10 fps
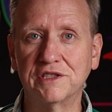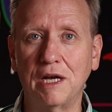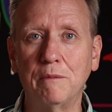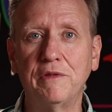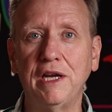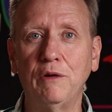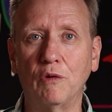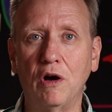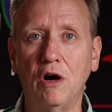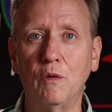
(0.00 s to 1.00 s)
something
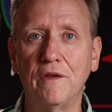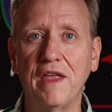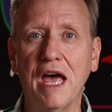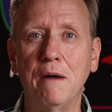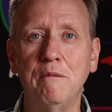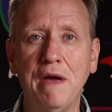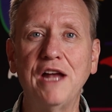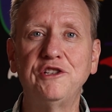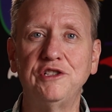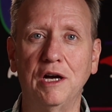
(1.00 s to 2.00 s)
wrong with that
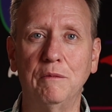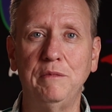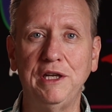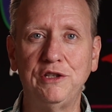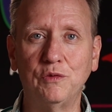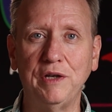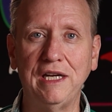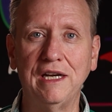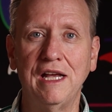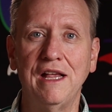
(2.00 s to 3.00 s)
matchup
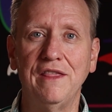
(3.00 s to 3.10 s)
between